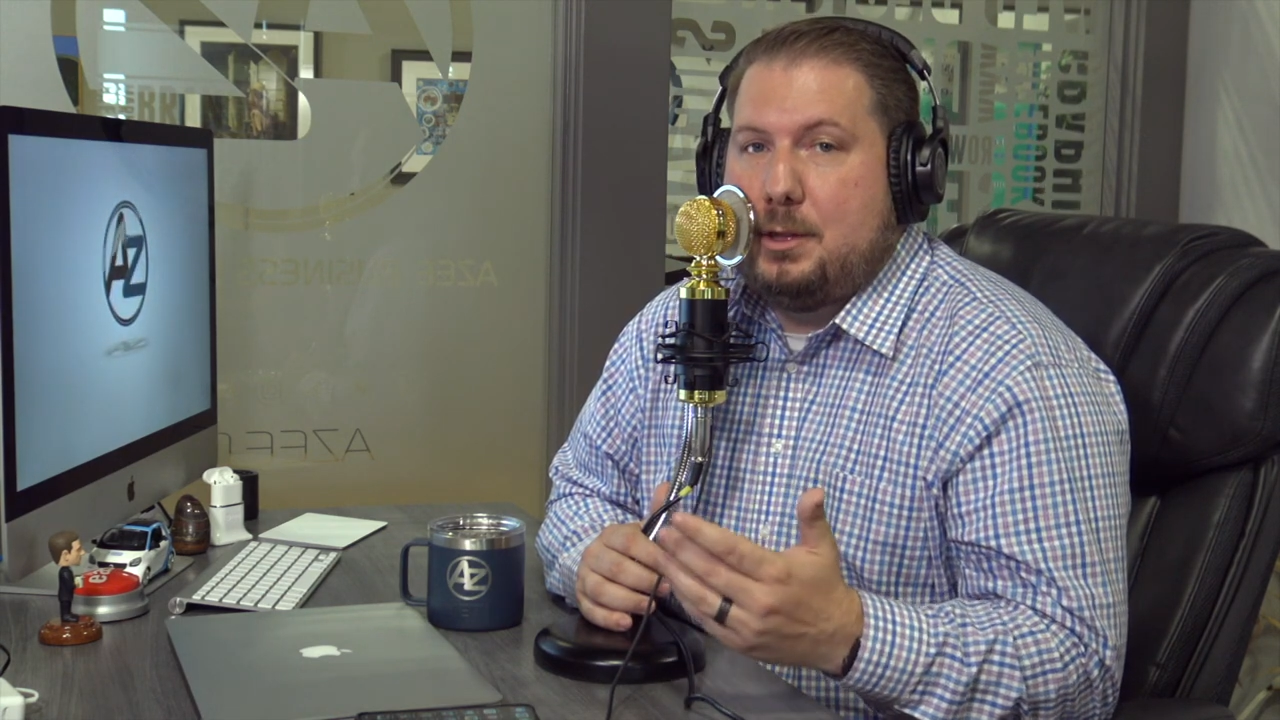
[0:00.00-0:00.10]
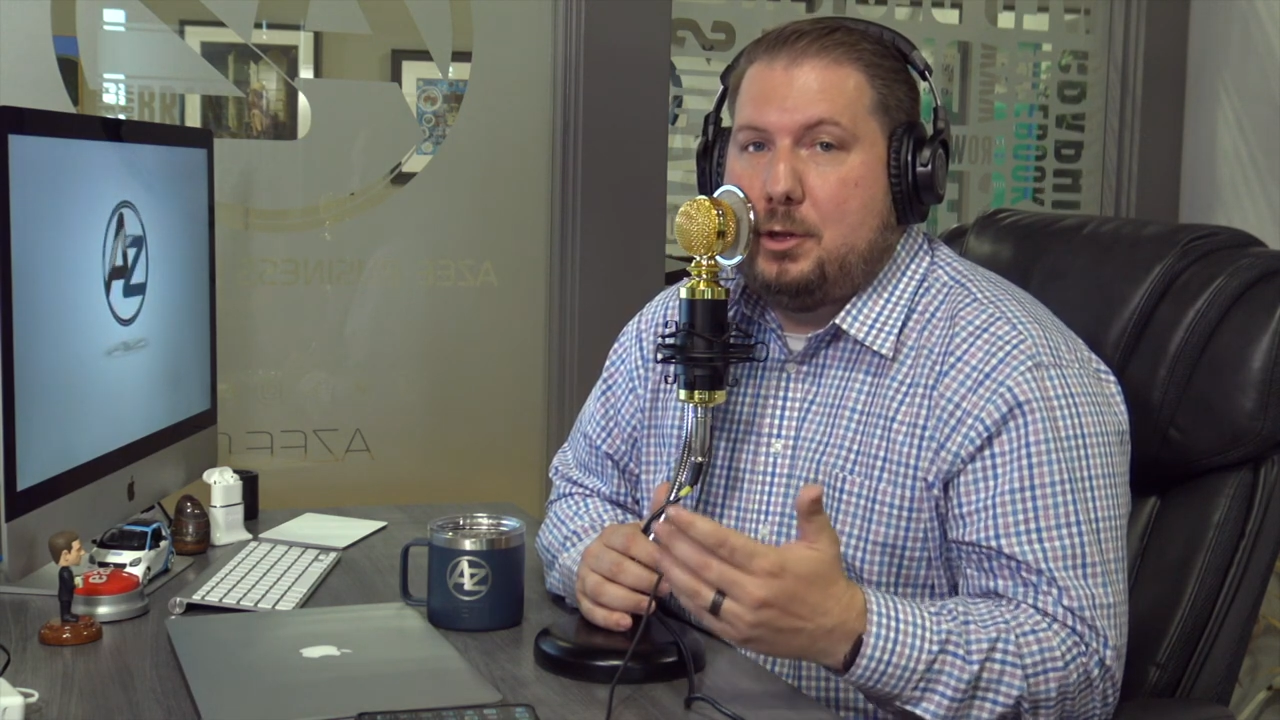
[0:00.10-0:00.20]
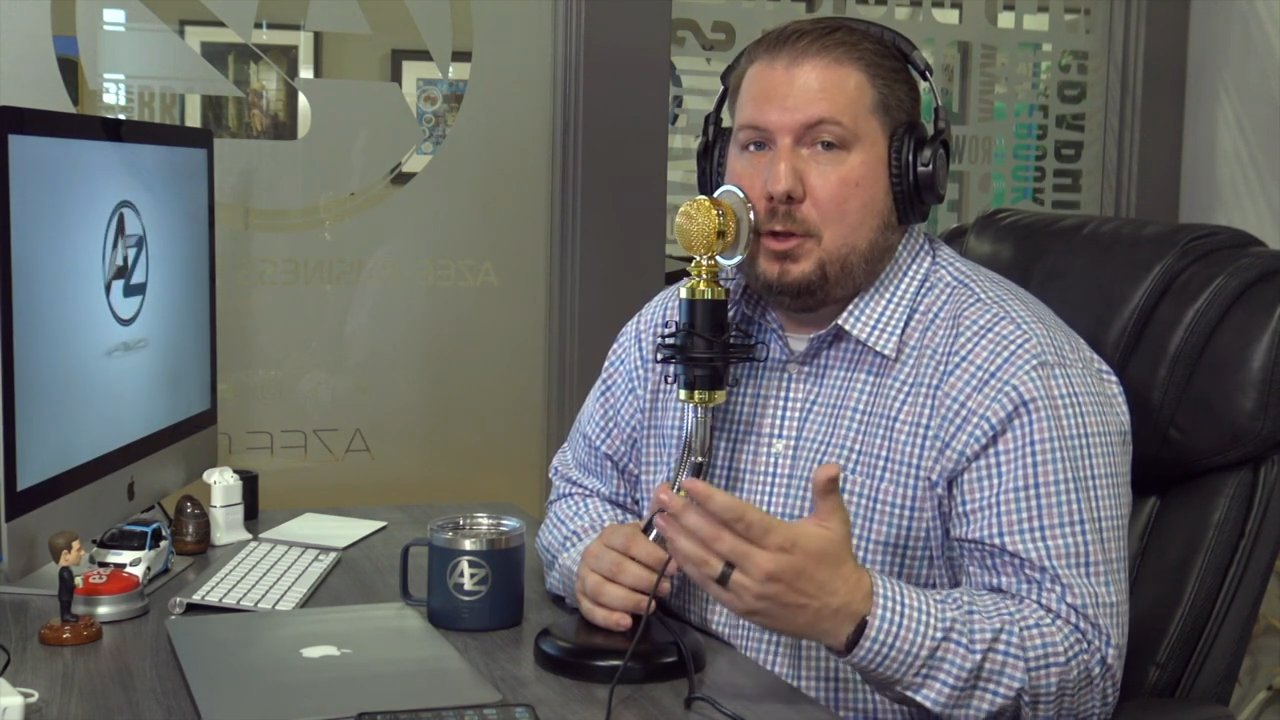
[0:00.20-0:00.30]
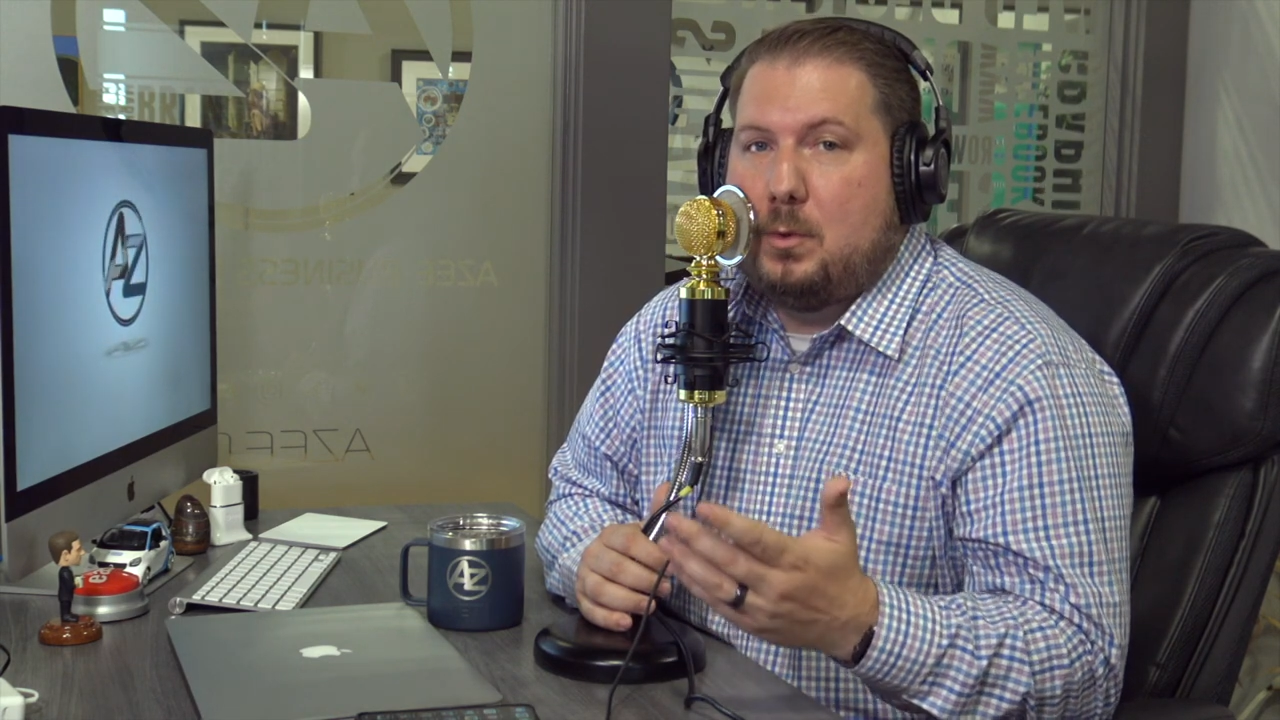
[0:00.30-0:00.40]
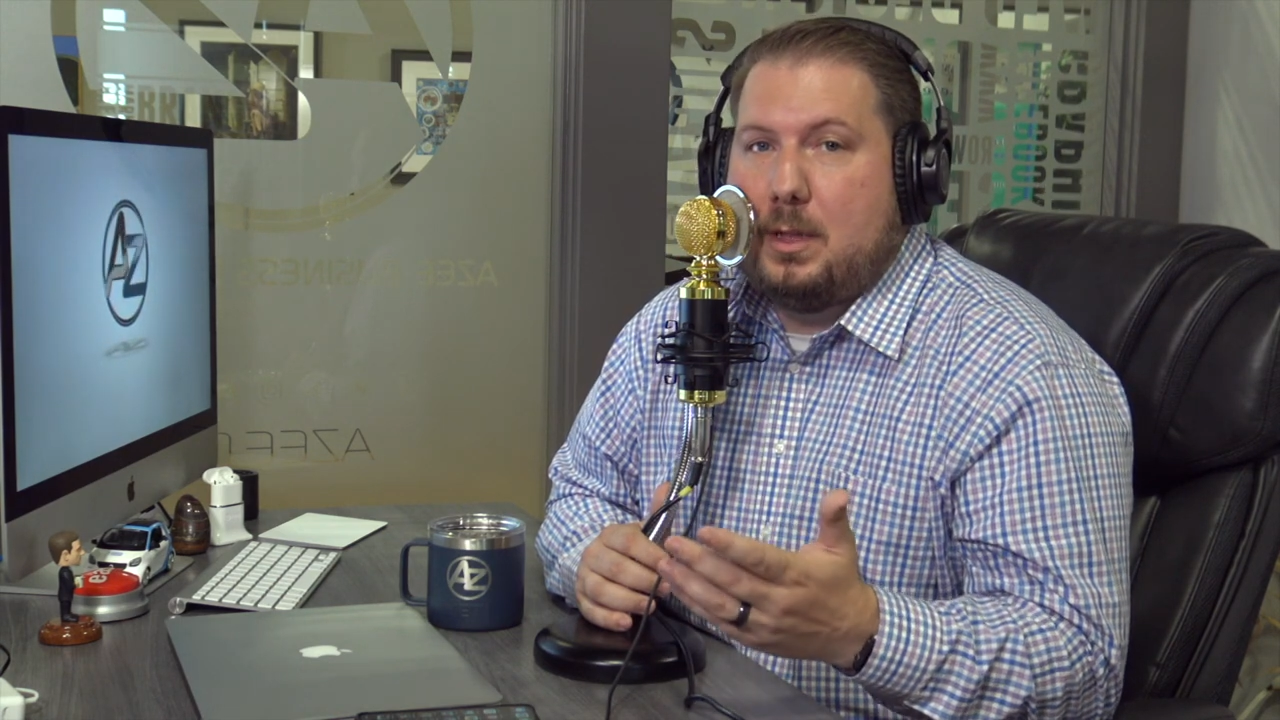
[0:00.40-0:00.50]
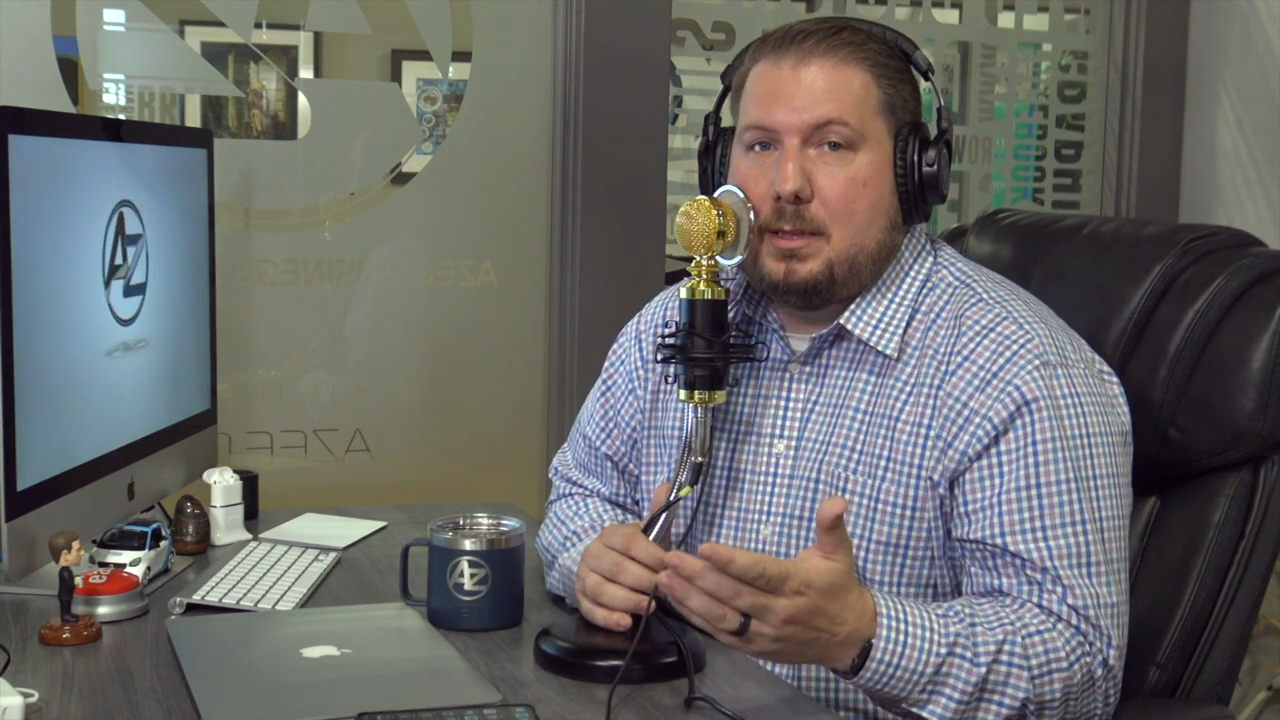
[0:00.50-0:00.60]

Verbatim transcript: that you don't